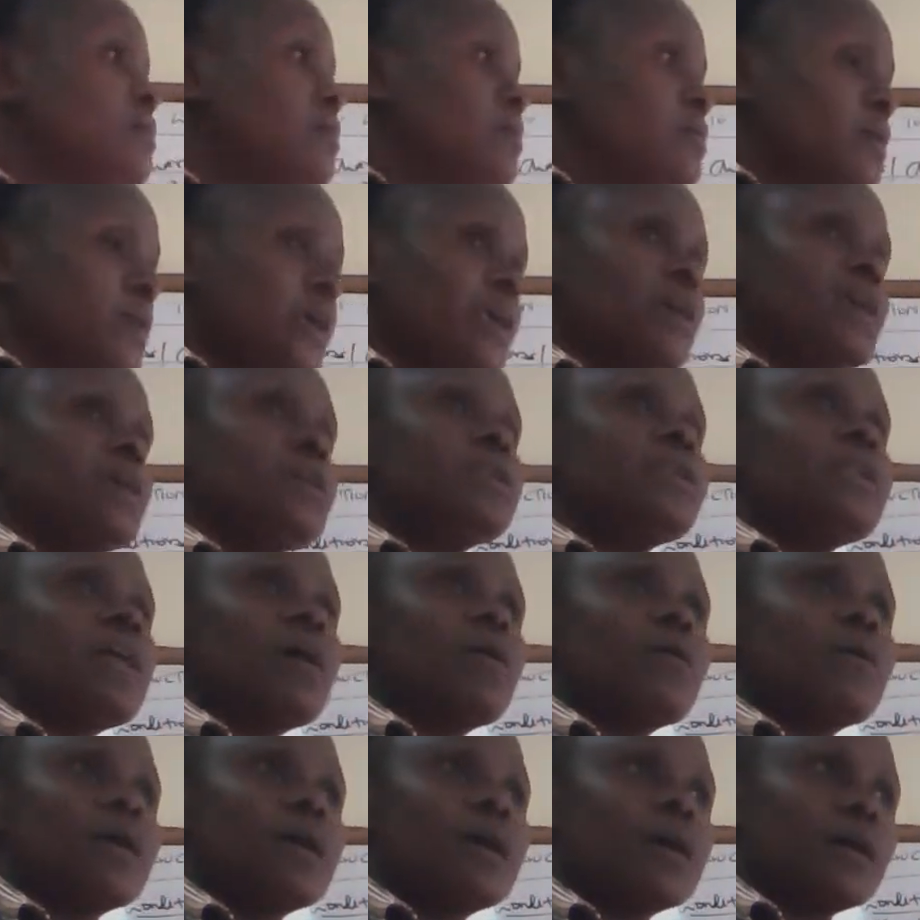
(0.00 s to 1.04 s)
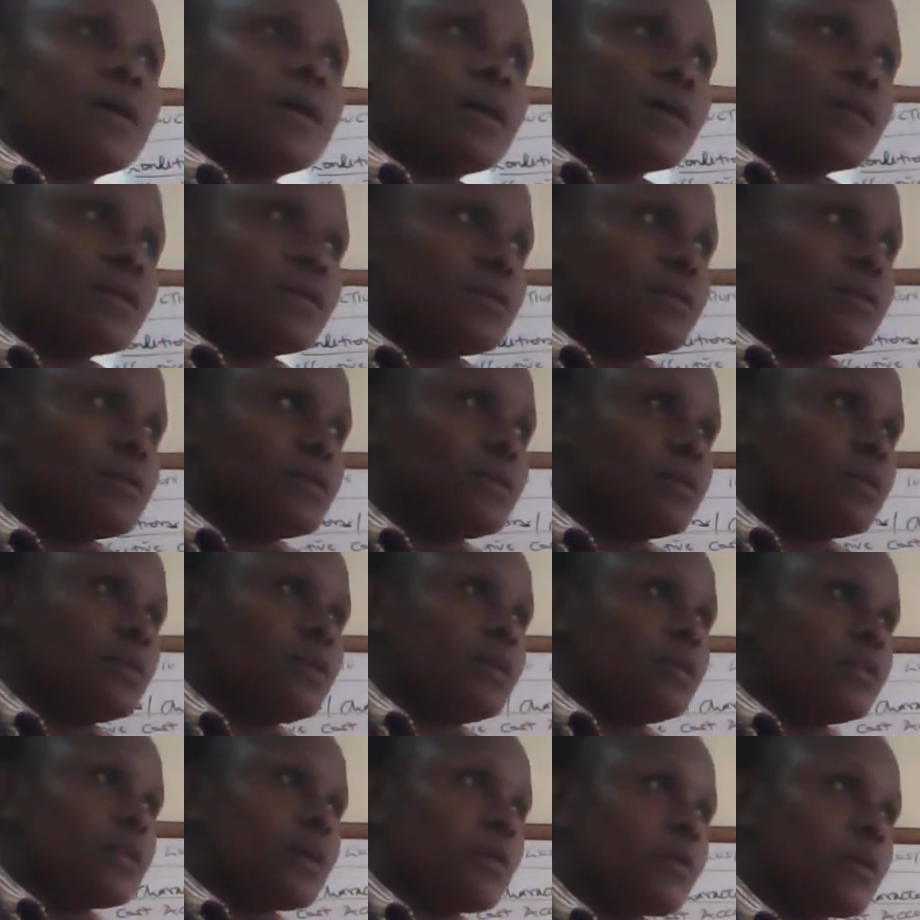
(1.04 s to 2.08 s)
okay, in
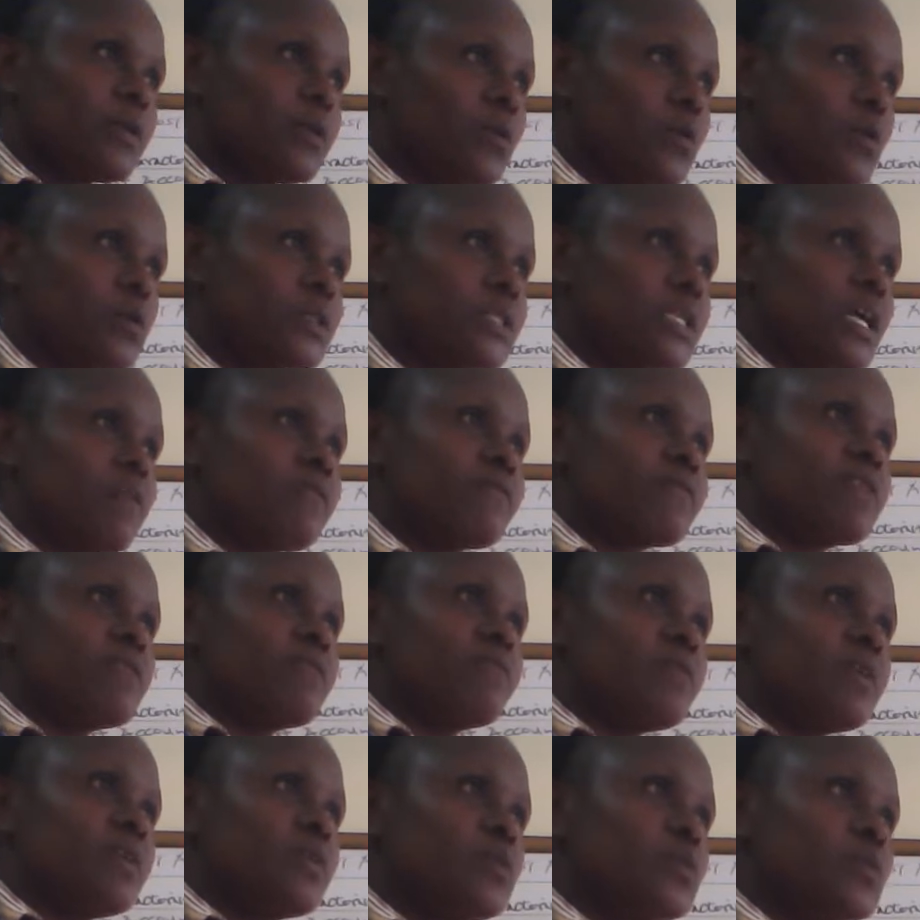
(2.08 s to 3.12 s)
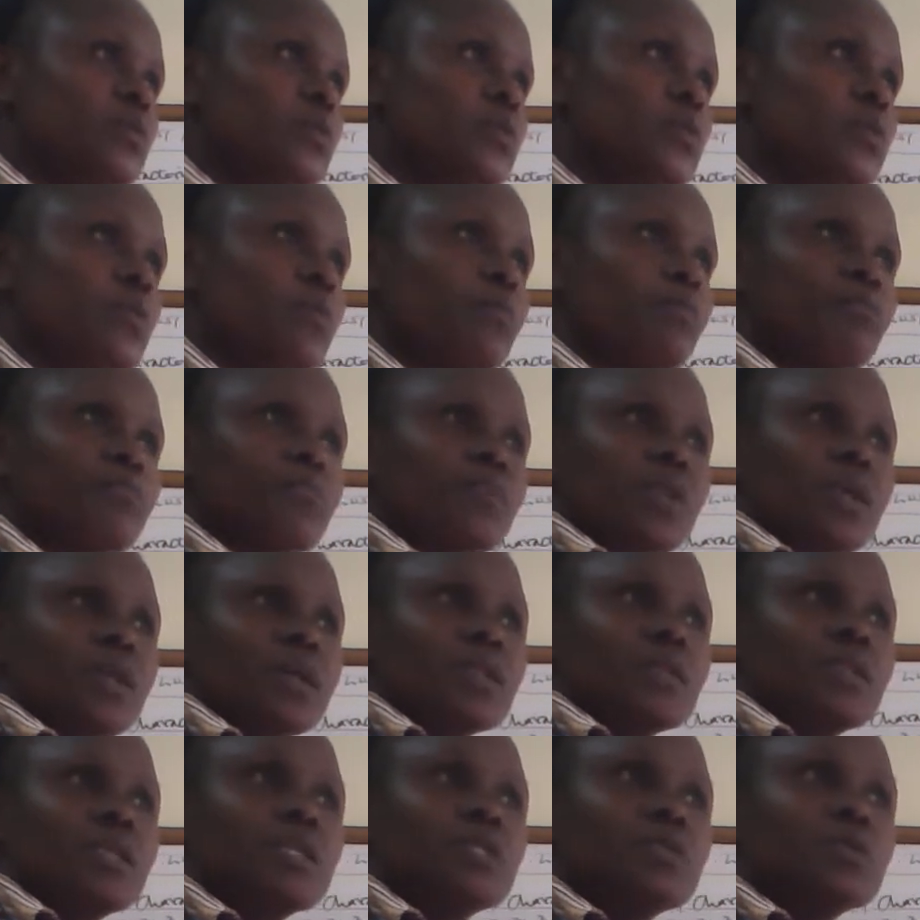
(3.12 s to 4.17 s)
our notes I've given you
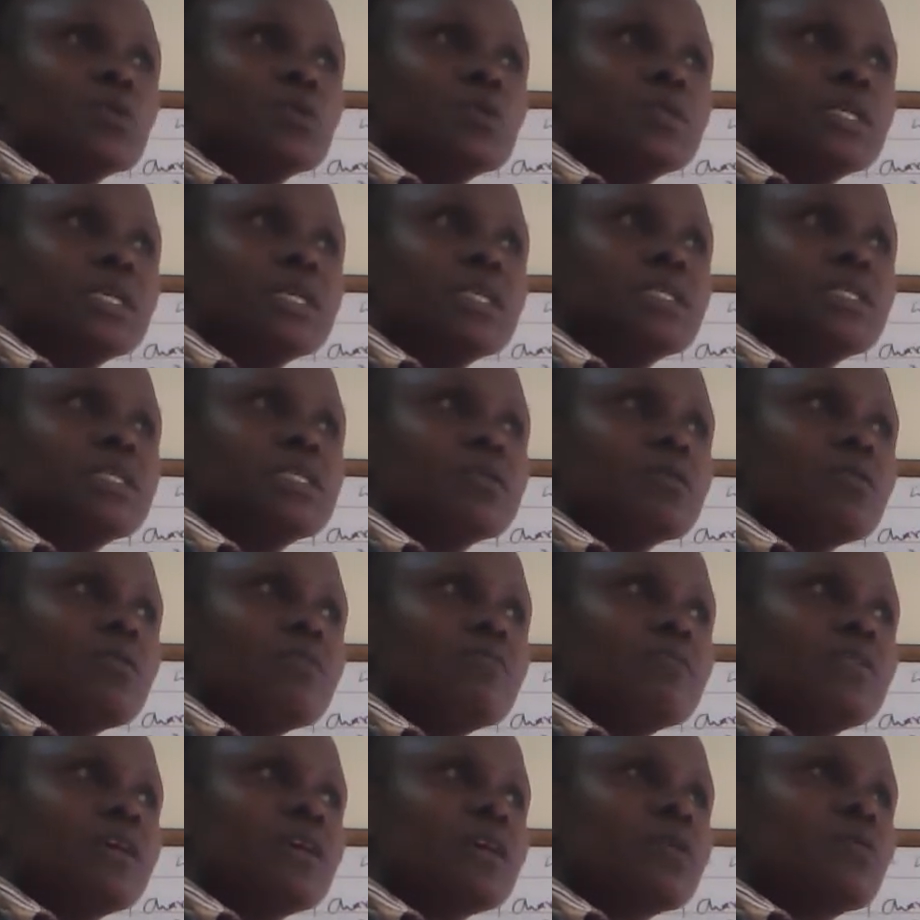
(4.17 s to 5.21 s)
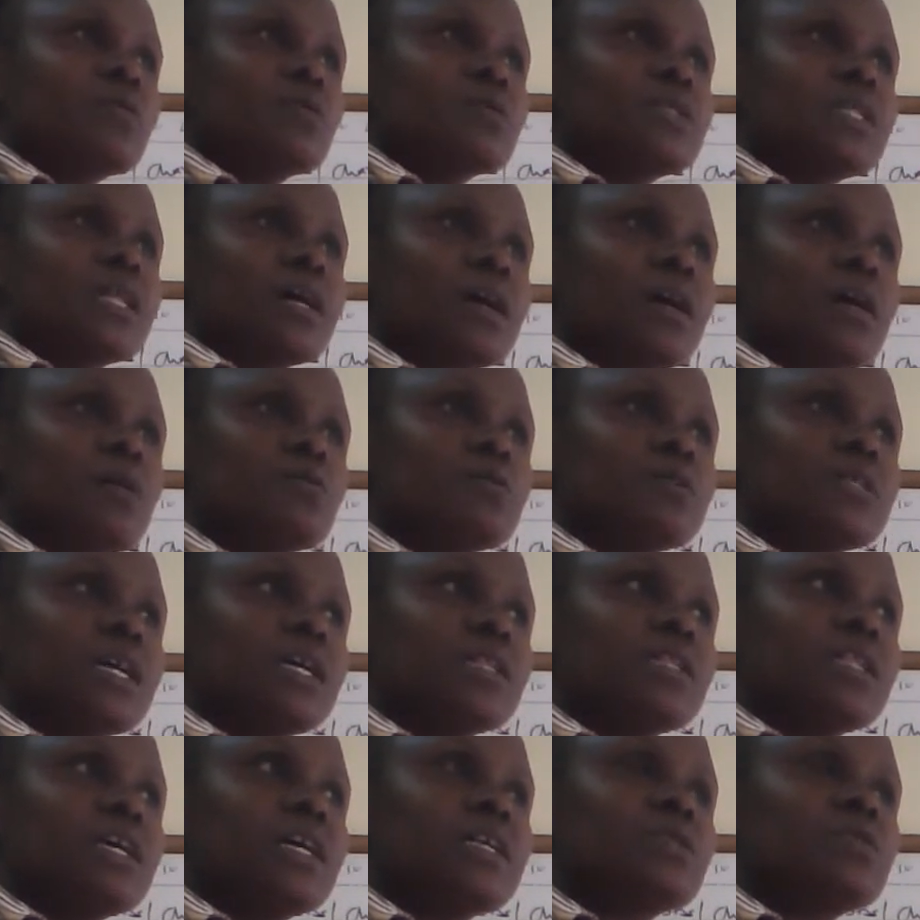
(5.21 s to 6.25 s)
the duties of the cost
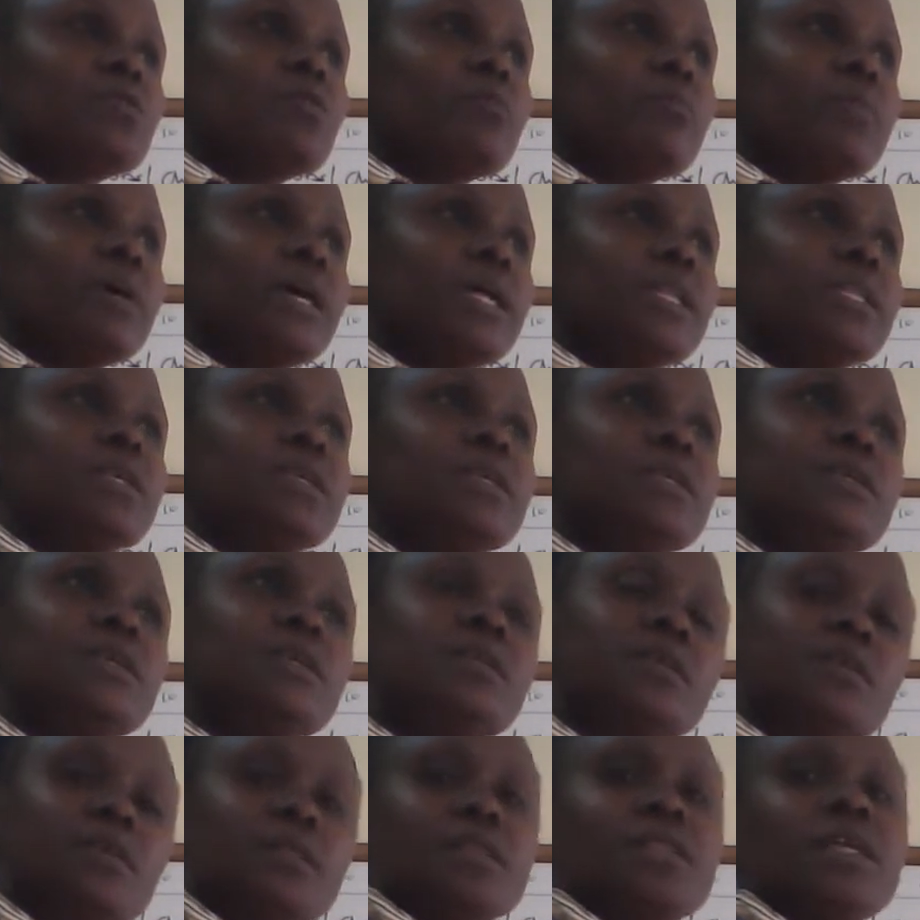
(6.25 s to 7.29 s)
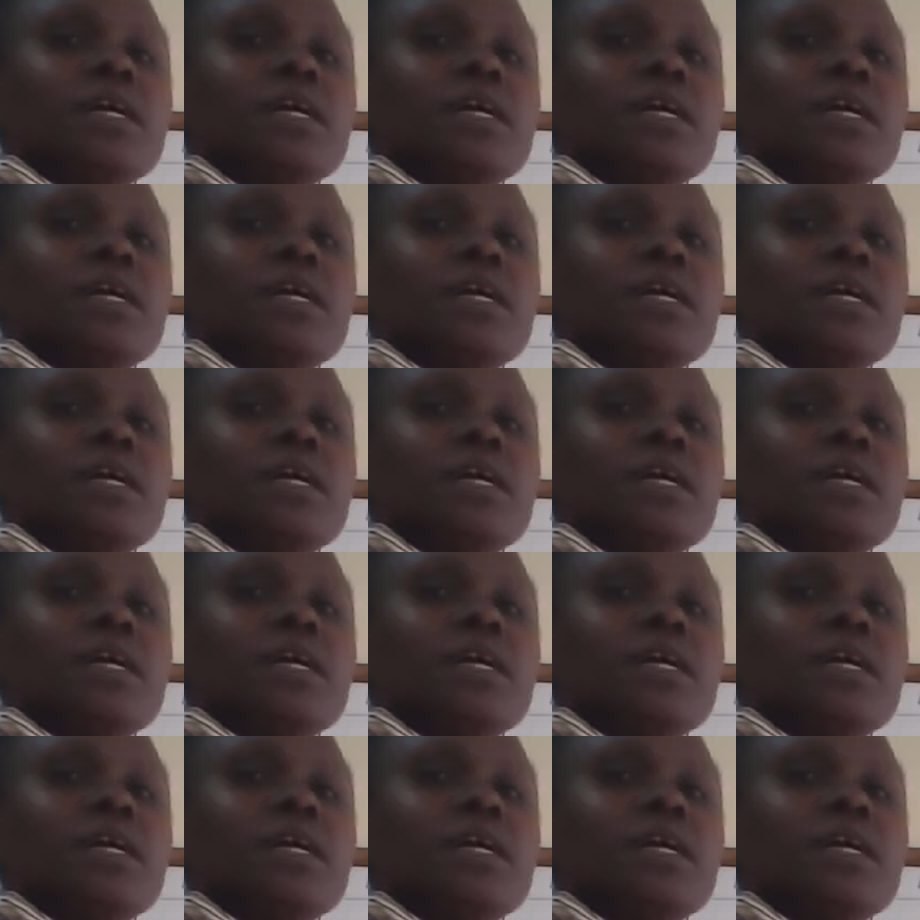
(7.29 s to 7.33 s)
accountant. There are so many,